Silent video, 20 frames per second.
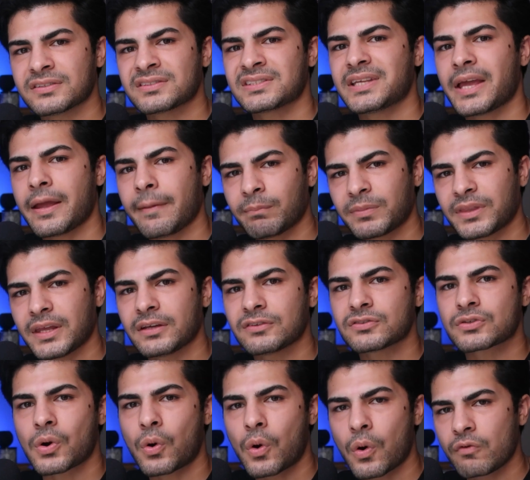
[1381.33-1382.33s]
same
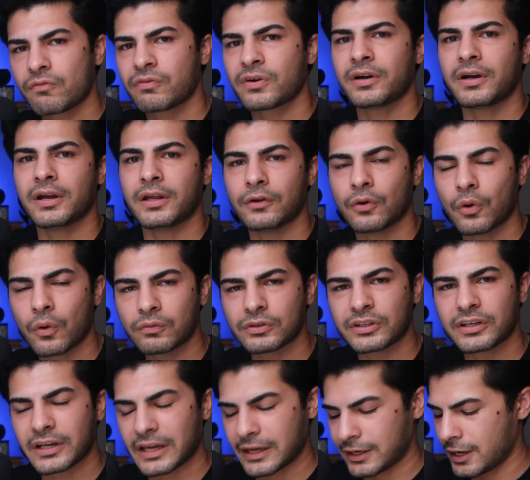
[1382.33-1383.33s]
things over and over
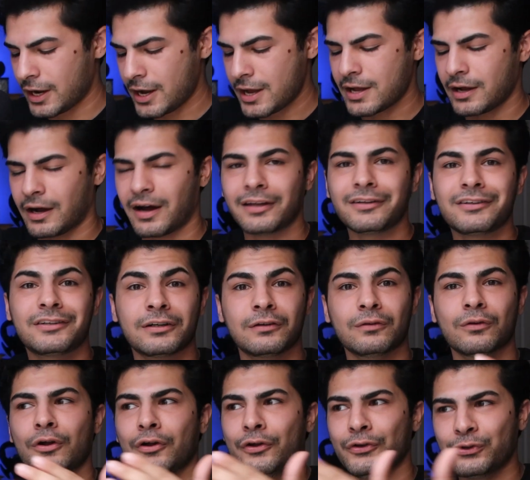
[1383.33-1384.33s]
again
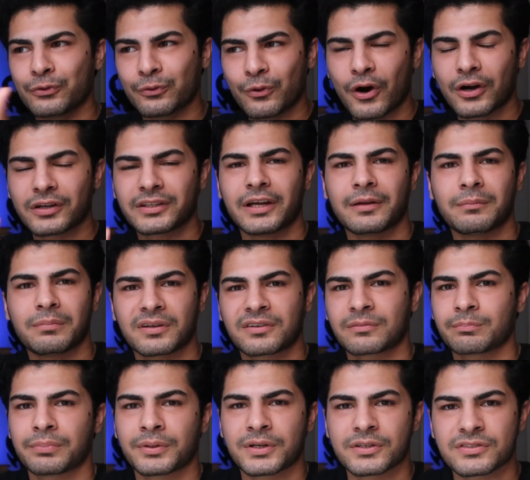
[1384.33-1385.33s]
until you are
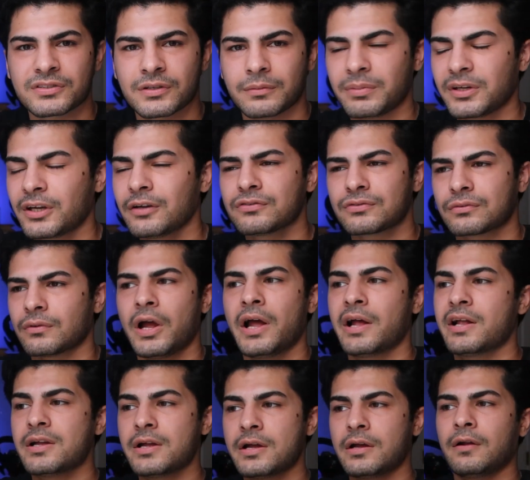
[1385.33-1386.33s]
that person. Because
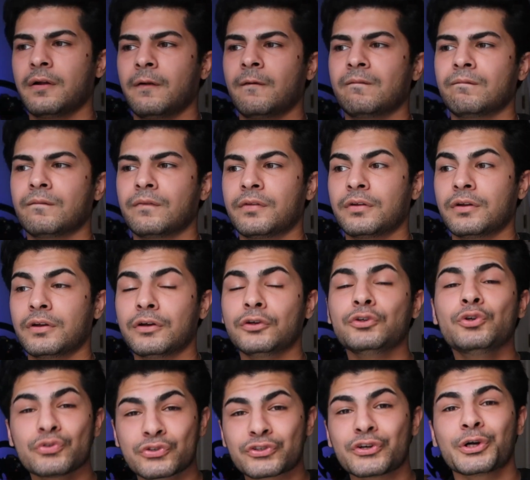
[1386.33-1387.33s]

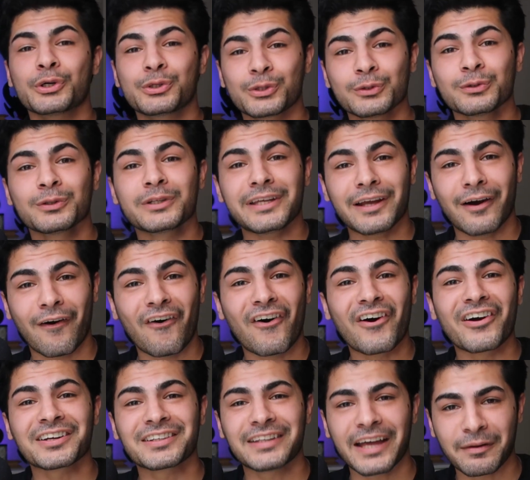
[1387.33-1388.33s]
you certainly
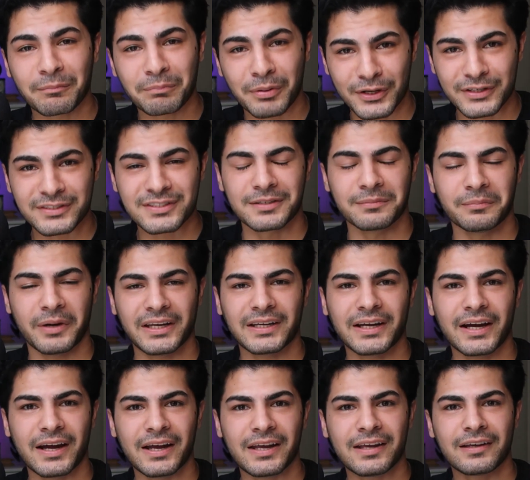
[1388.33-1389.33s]
are that person, my
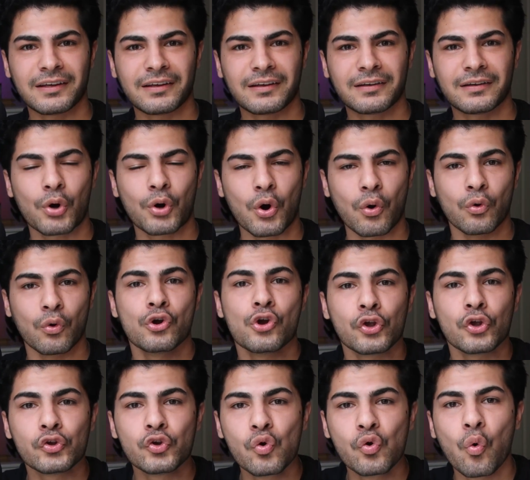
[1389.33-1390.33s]
guy. Bro,
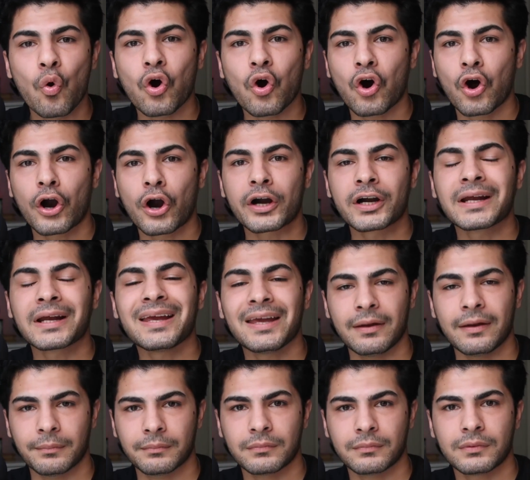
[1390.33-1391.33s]
you are
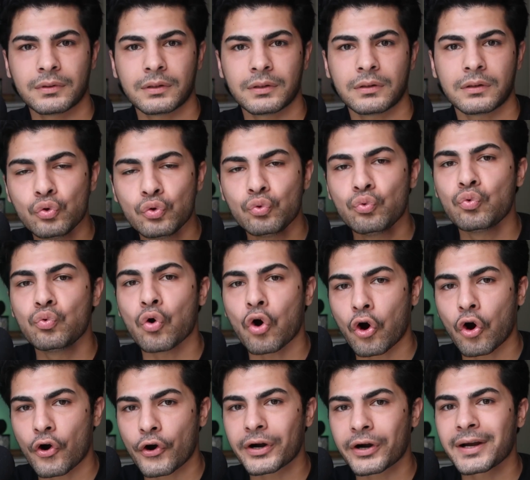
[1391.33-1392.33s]
him. You
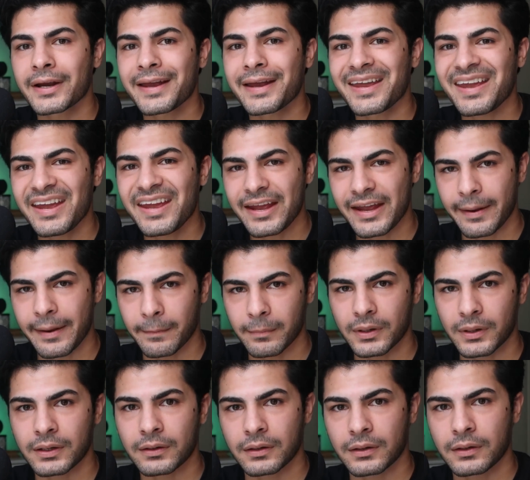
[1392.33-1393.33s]
are
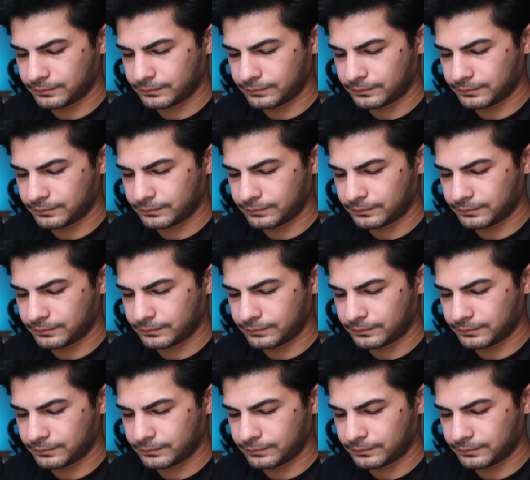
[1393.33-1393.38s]
him.